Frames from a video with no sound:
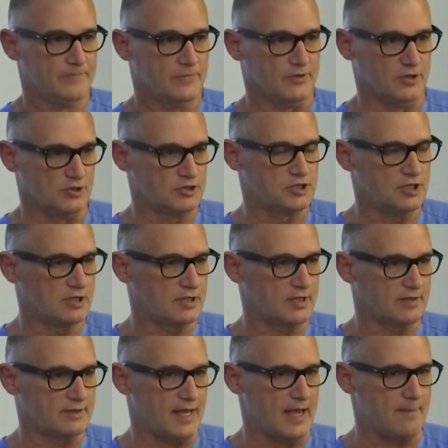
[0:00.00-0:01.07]
they'll still
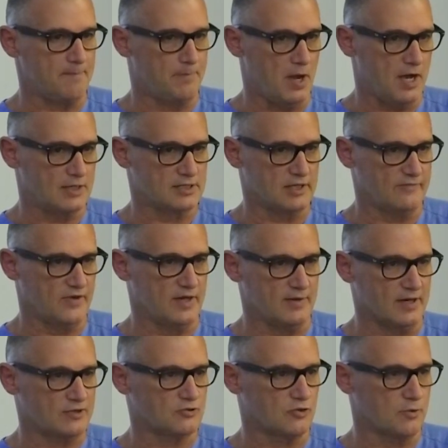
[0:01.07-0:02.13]
get that positive end
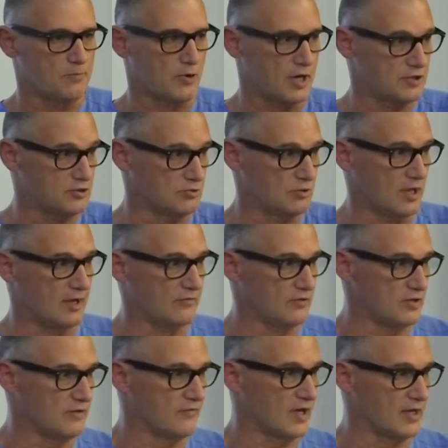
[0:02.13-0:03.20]
expiratory pressure
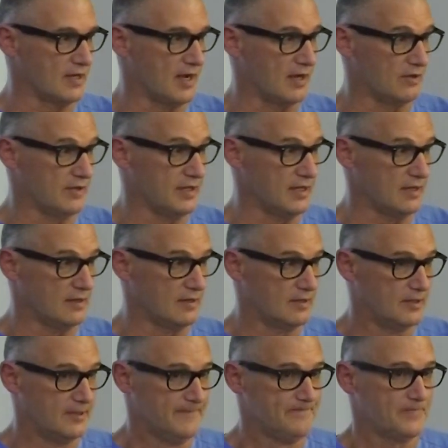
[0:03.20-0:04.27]
level you've got dialed in.
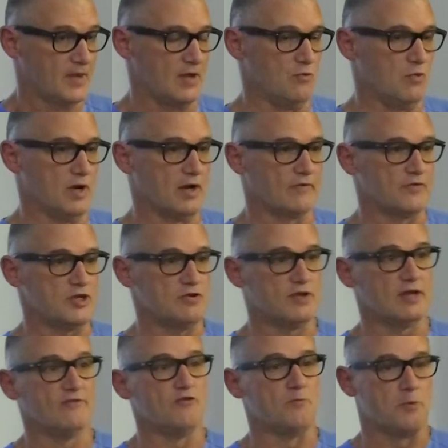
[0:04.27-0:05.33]
And whenever you
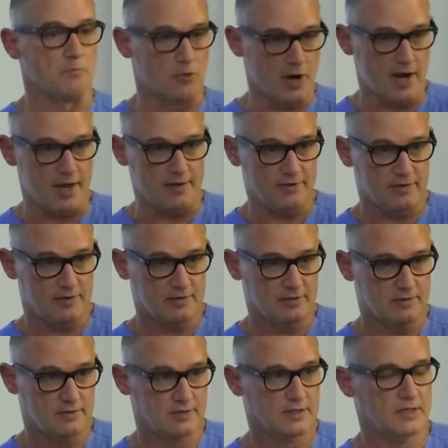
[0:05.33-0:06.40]
give them a breath,
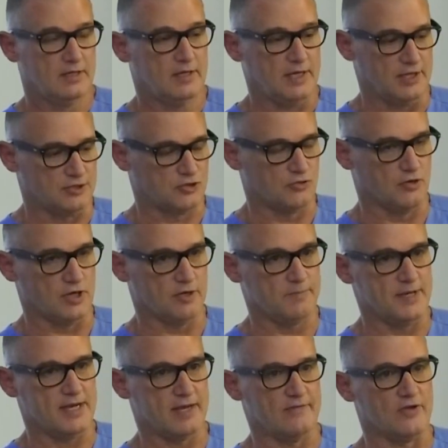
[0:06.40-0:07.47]
it's going to
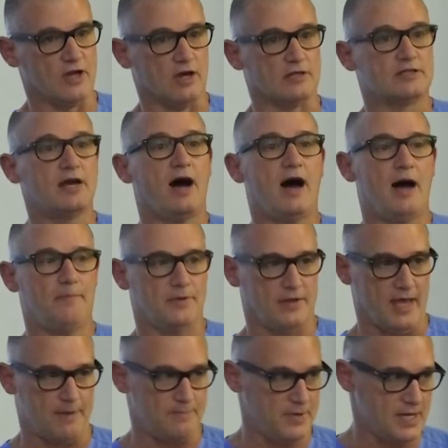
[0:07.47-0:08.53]
be given on top of
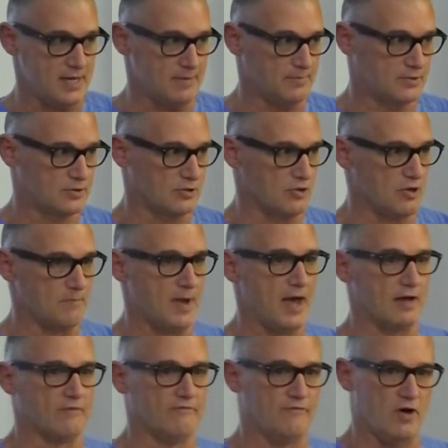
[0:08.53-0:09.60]
that PEEP. So the
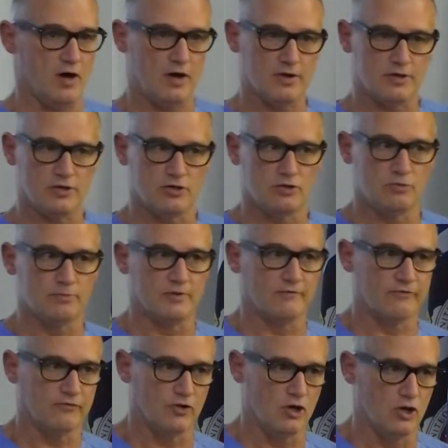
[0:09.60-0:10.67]
amount of volume
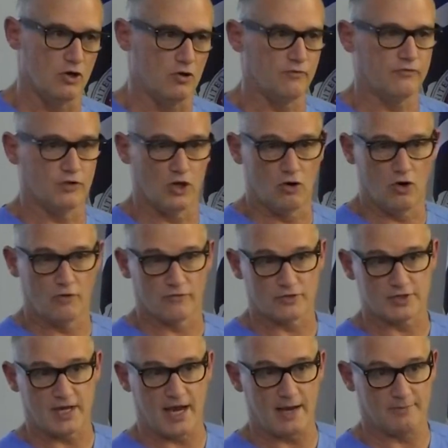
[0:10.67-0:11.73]
and flow over
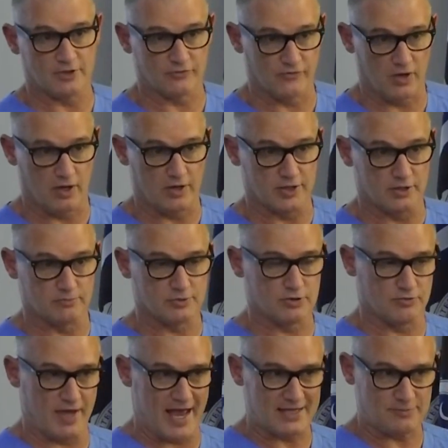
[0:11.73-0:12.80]
time is volume.
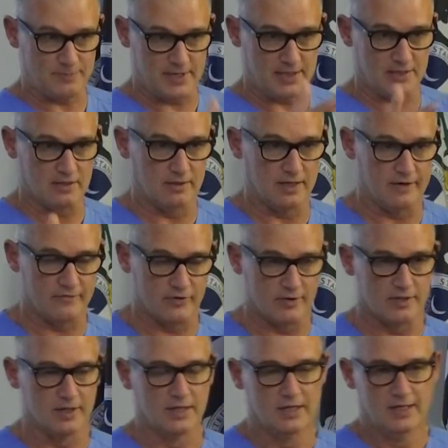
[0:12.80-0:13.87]
So that's being delivered